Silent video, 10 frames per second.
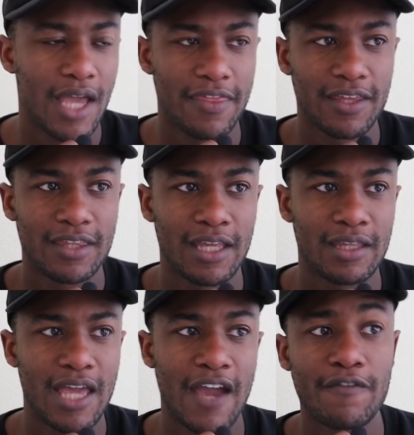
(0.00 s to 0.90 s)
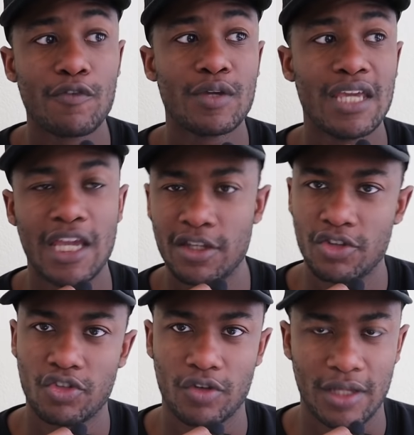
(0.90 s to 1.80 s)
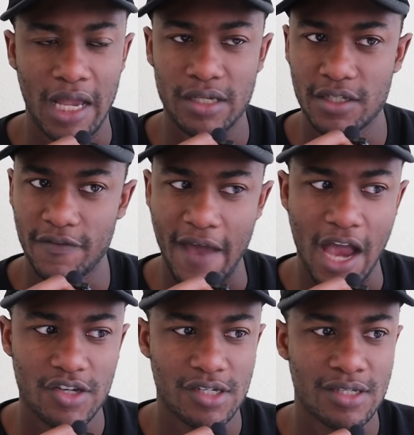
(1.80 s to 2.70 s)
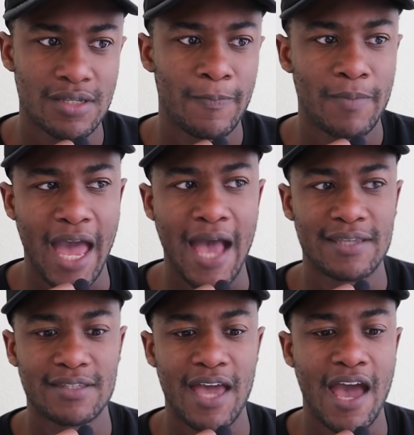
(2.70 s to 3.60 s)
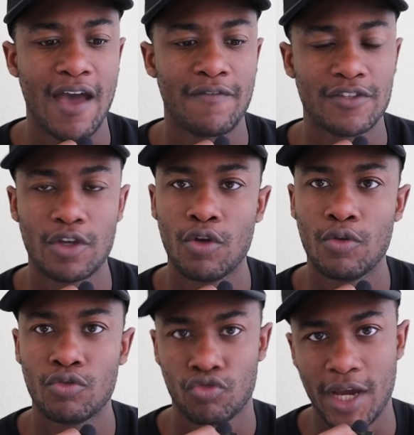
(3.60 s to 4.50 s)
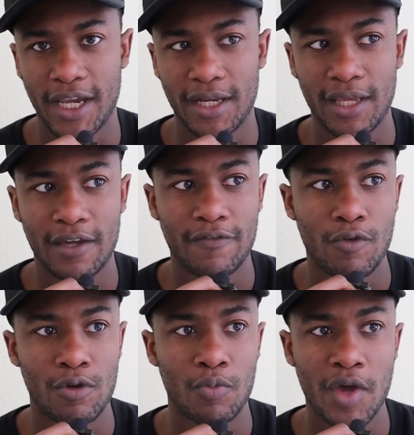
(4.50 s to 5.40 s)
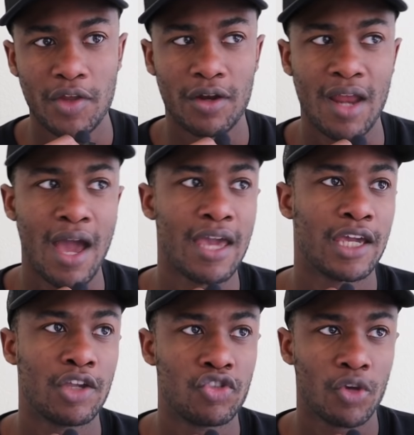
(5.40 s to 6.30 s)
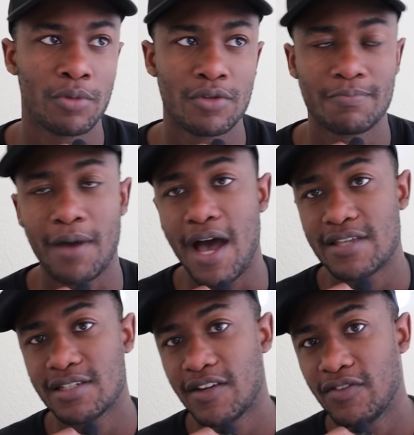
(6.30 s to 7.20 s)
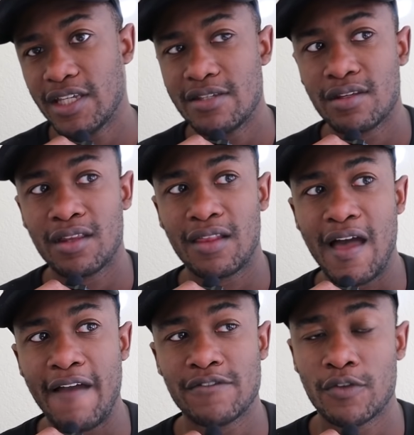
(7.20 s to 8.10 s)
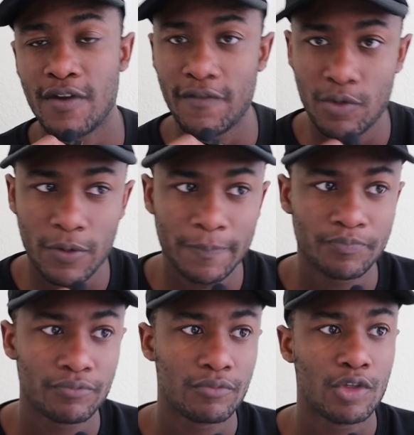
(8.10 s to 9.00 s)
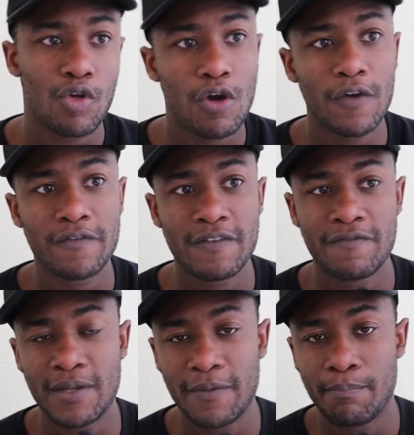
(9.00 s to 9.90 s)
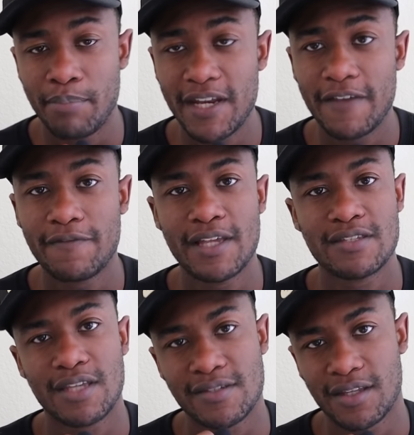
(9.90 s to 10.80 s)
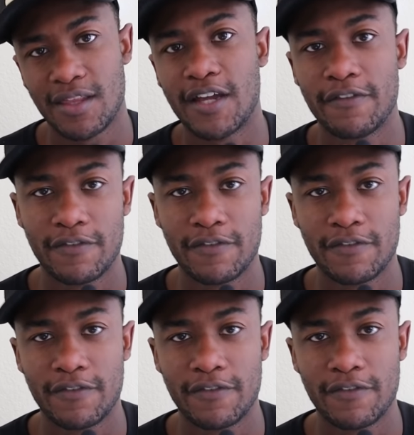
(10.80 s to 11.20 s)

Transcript: I think that every industry, not just fashion, has to have its own reckoning for whether or not it contributes positively to the lives of everyone or if it benefits a select